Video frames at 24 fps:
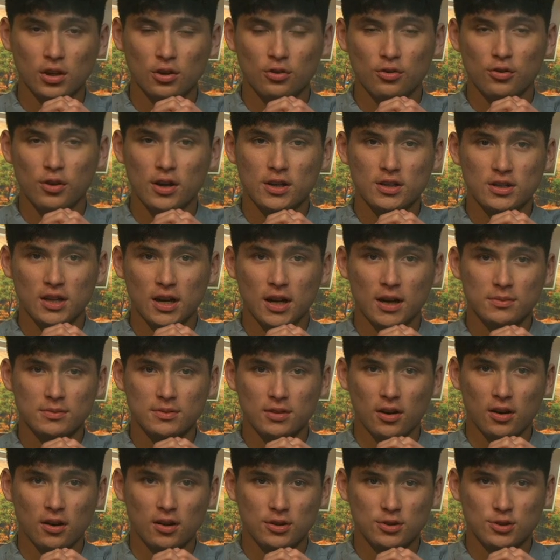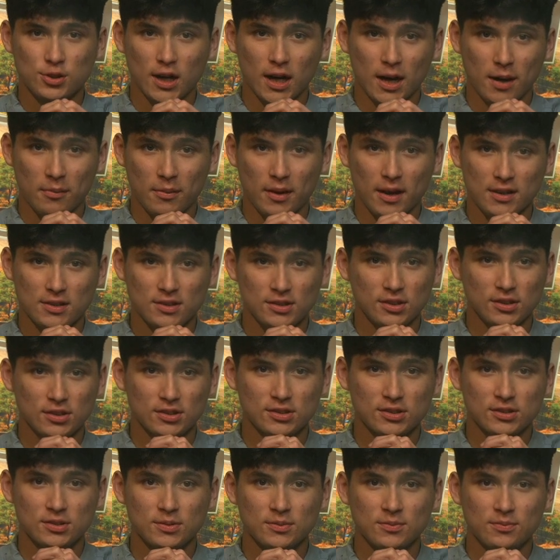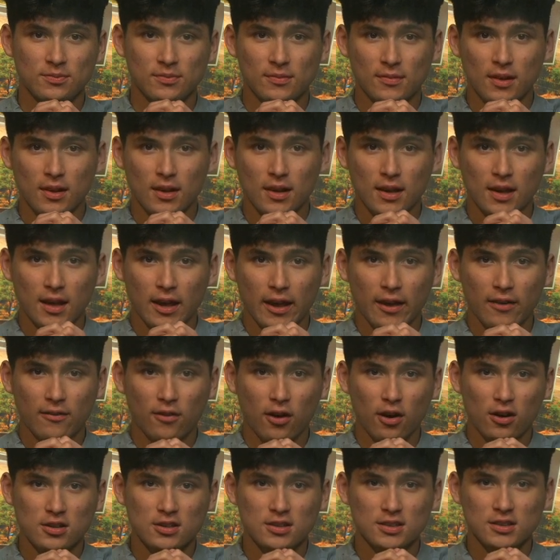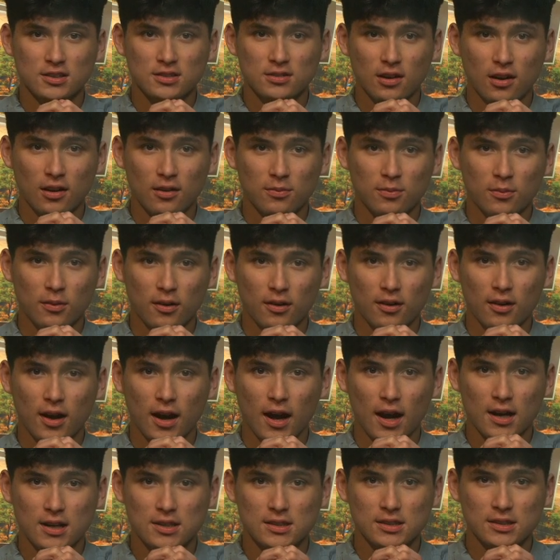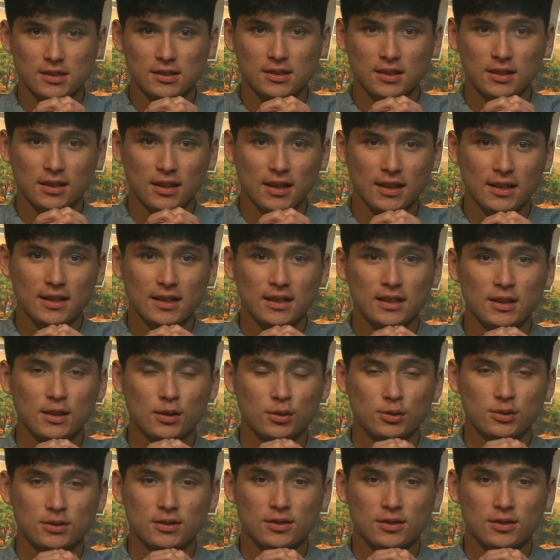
Great job to all the track masters. In varsity softball action, the Lady Eagles